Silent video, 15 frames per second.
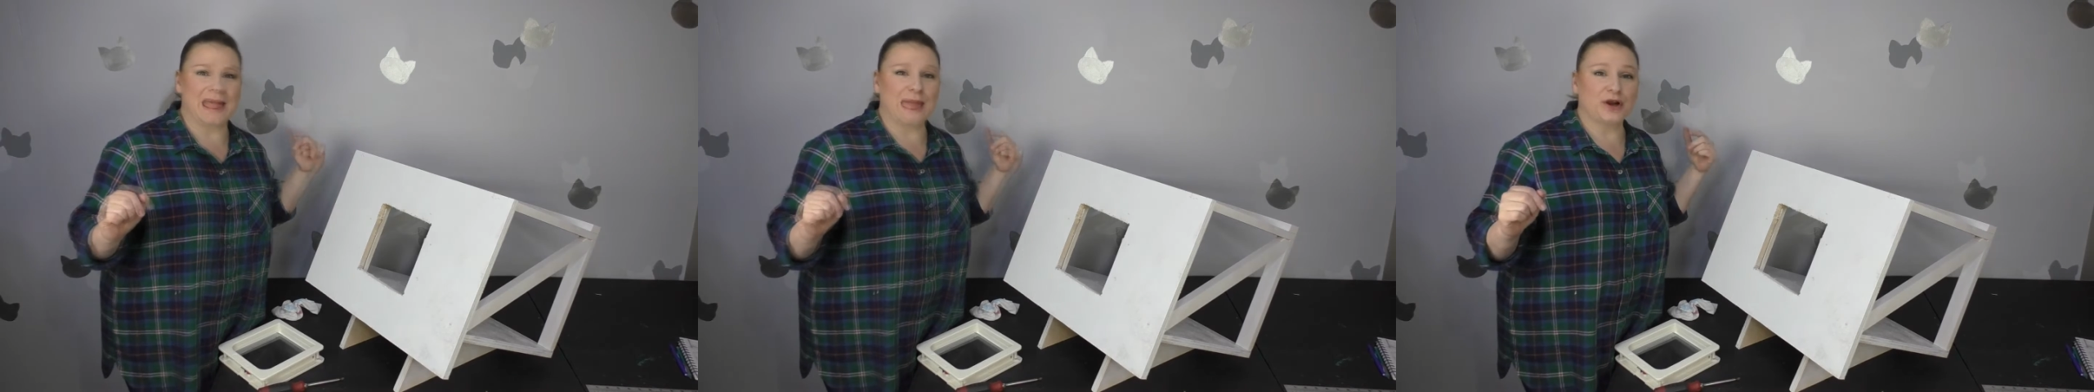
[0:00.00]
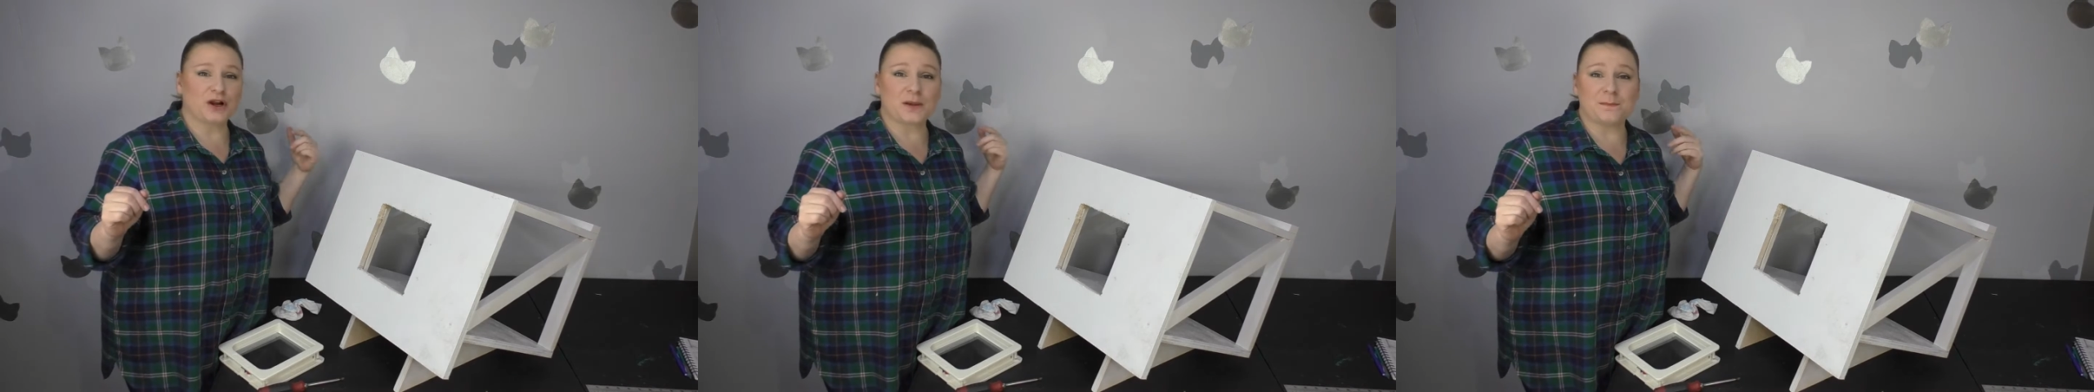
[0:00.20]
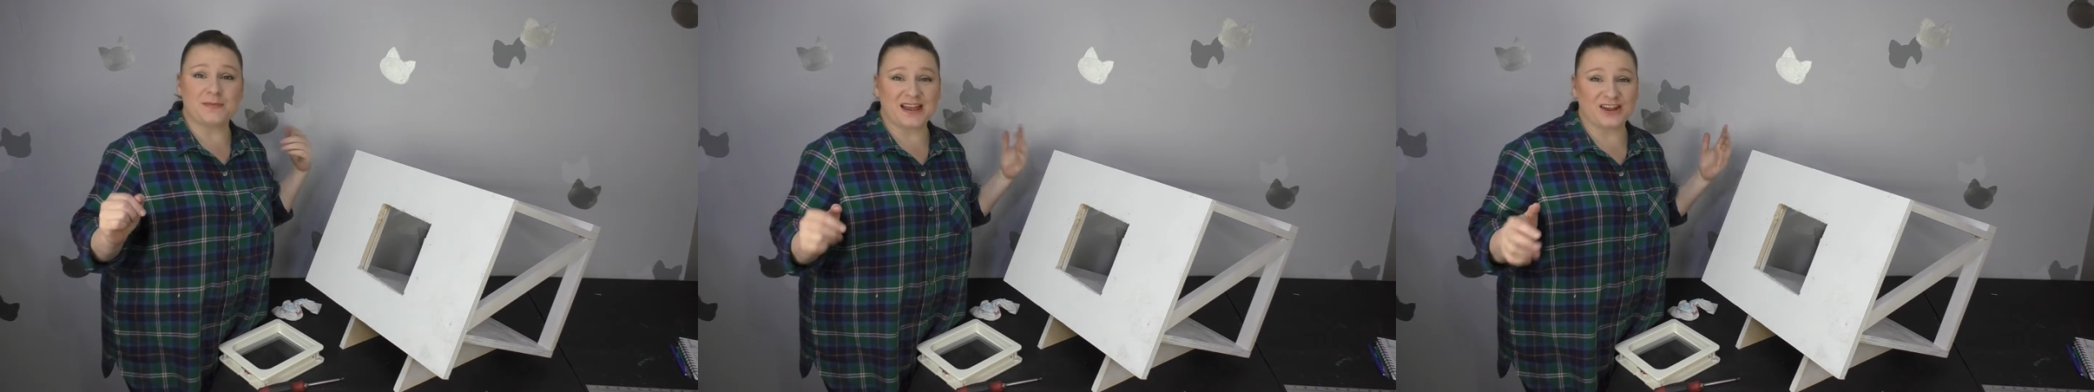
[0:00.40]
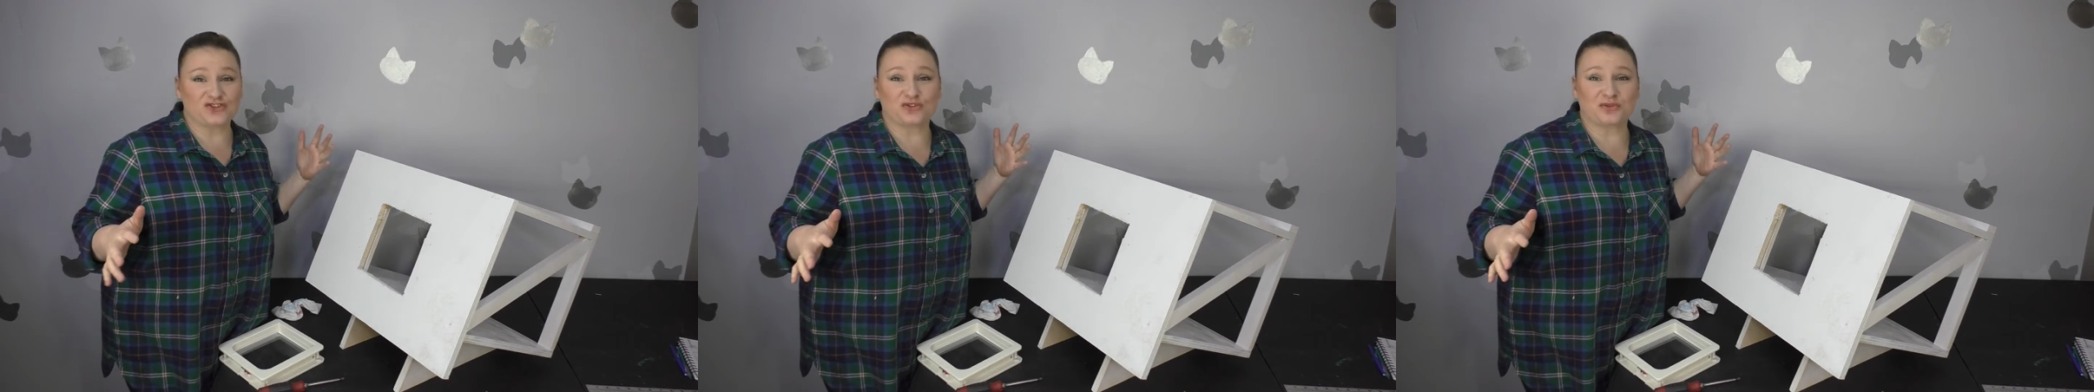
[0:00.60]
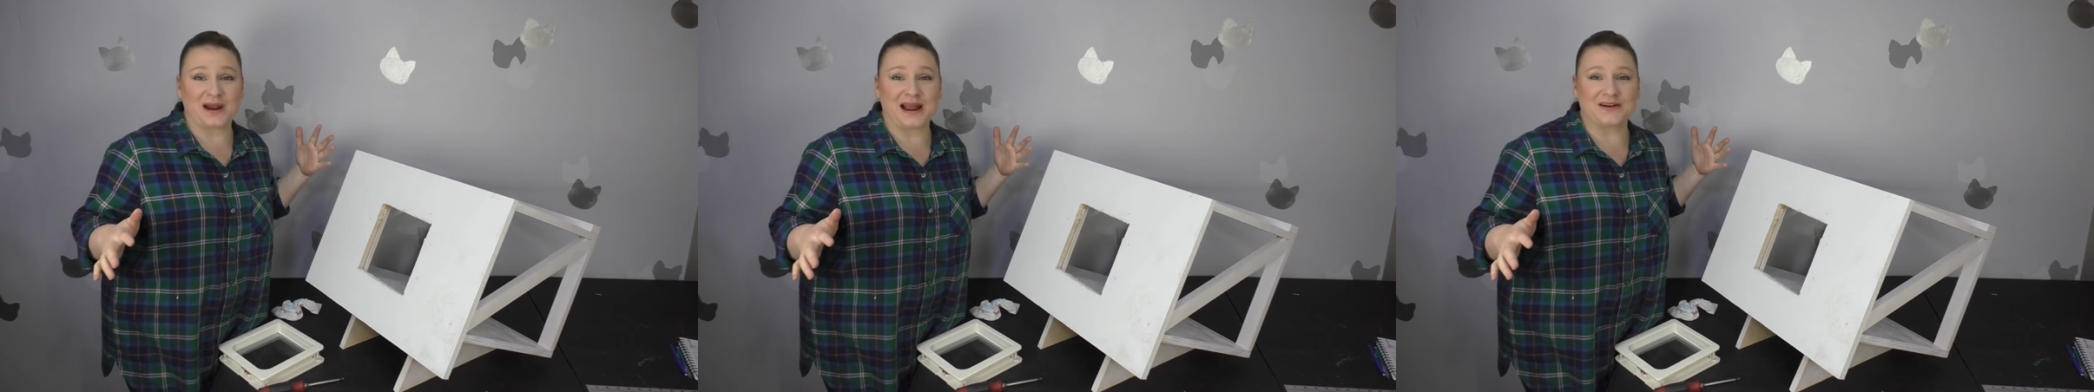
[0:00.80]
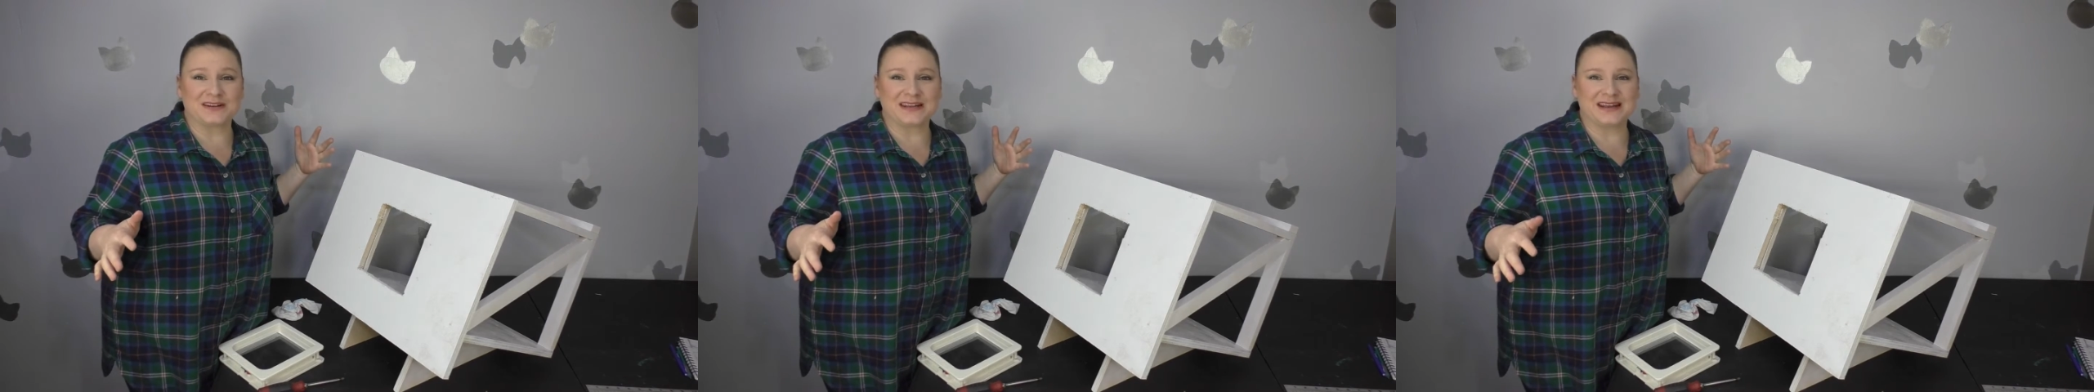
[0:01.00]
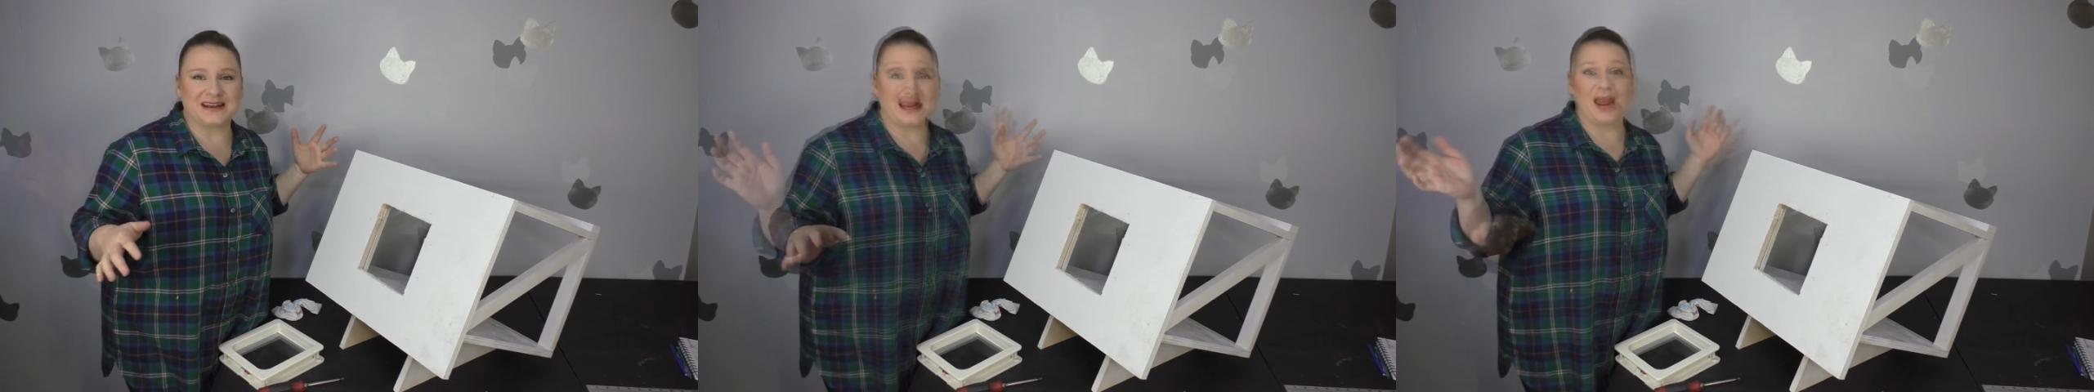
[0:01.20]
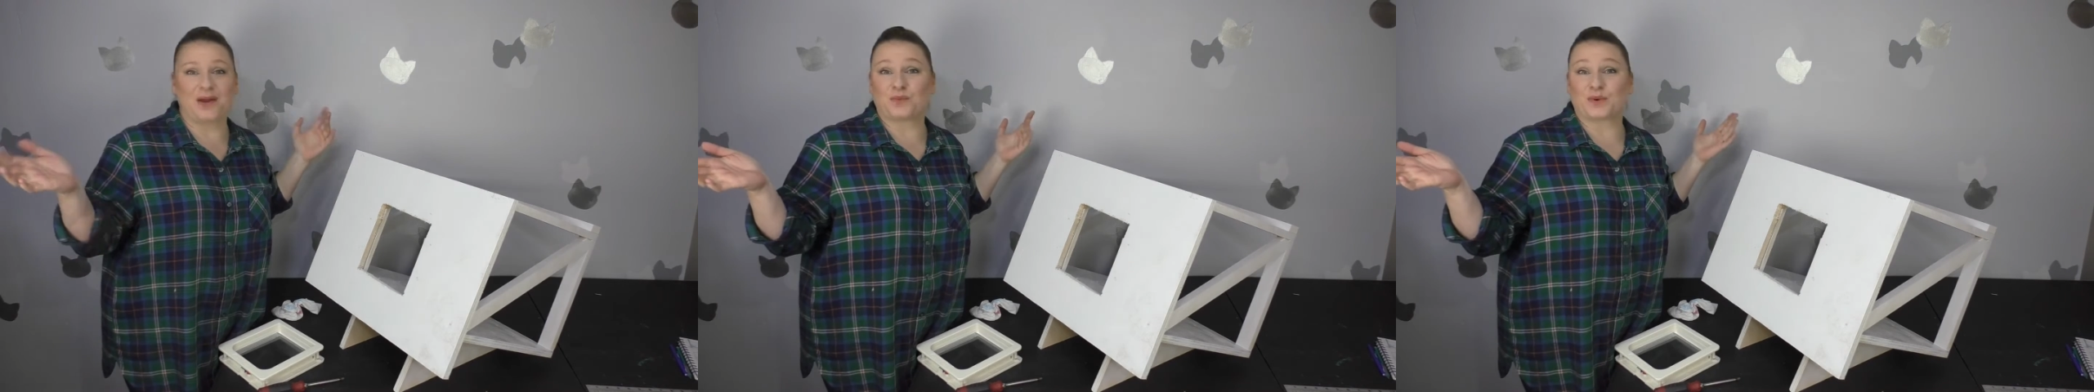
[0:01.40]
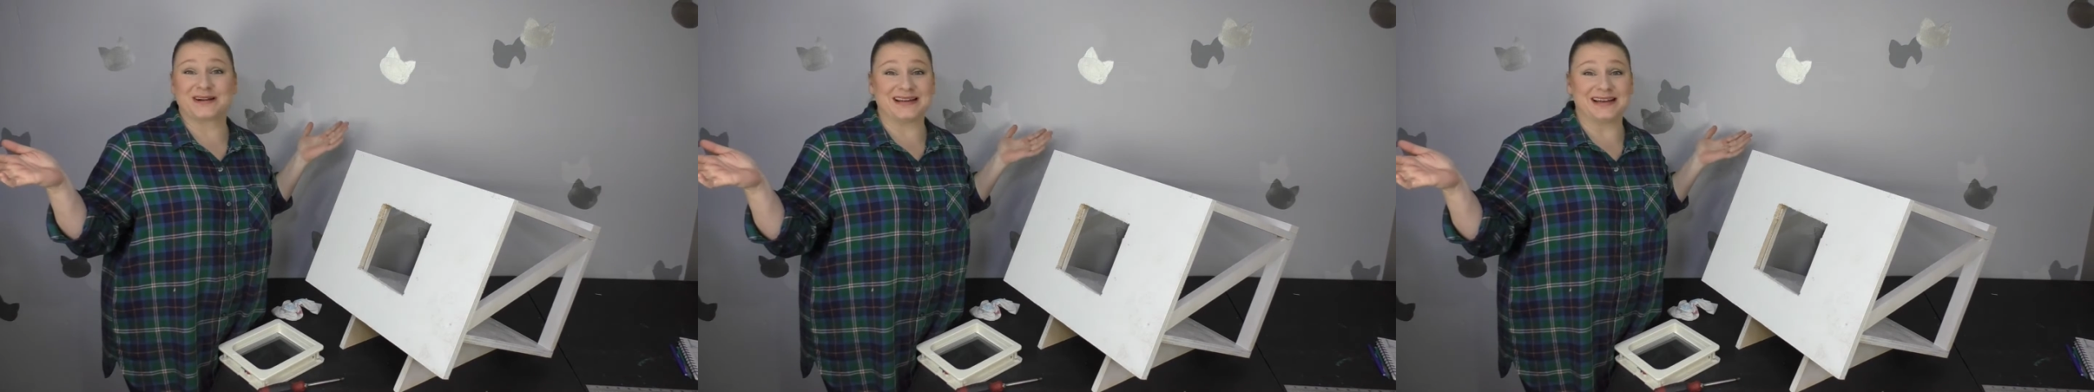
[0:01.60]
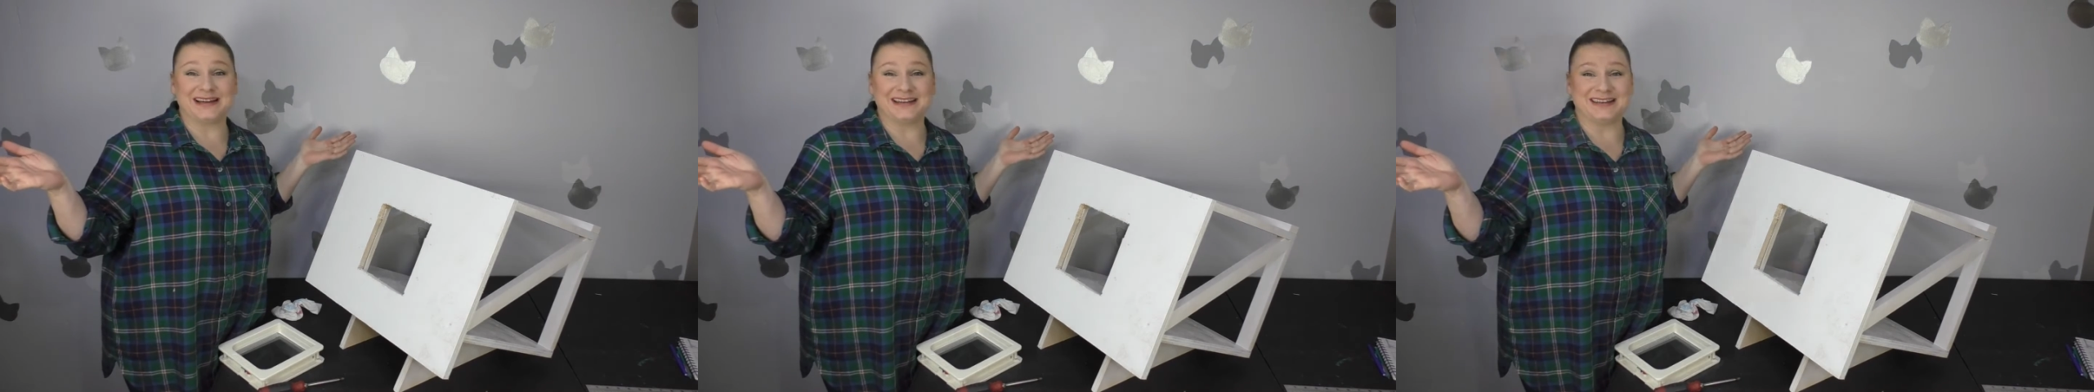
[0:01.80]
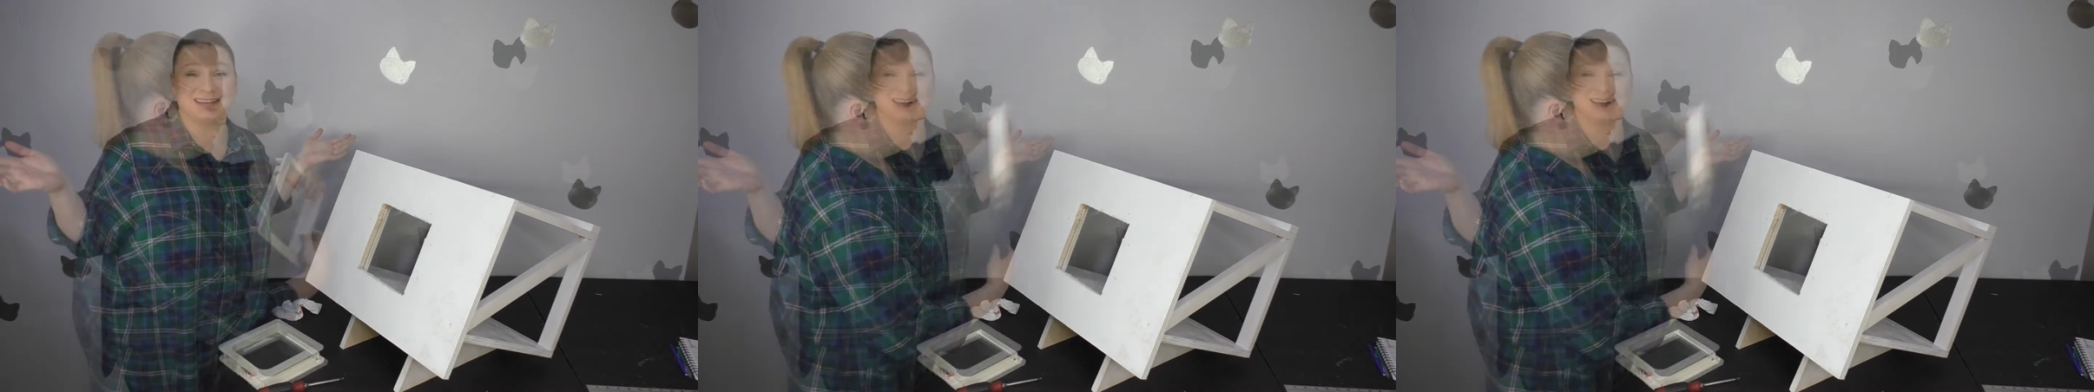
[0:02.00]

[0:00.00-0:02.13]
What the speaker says: put a mesh around it, and we're done.